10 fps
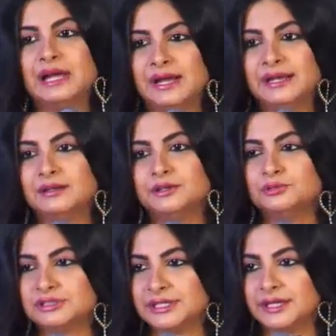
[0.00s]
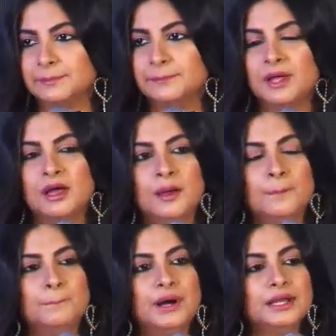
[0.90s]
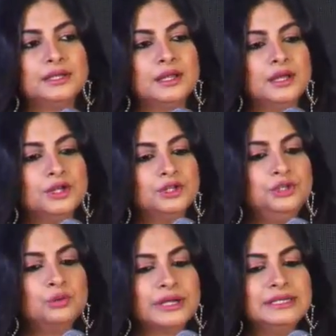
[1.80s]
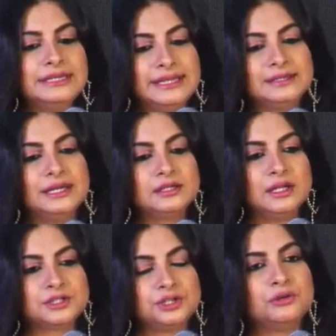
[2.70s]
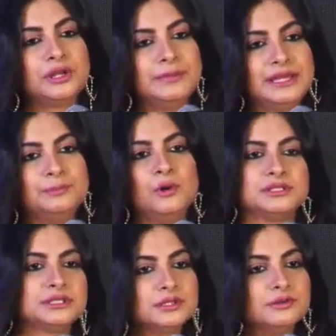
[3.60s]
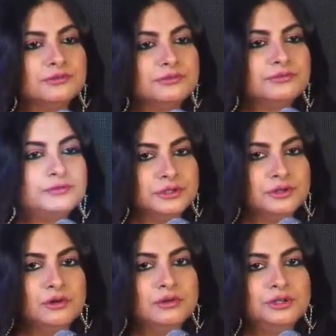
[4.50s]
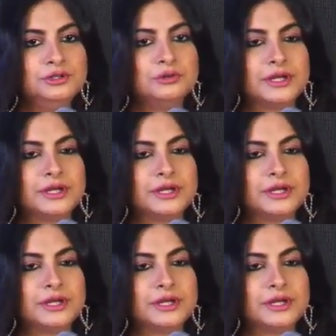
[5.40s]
behind a username. But you can take that culture and you can make it positive. You know, you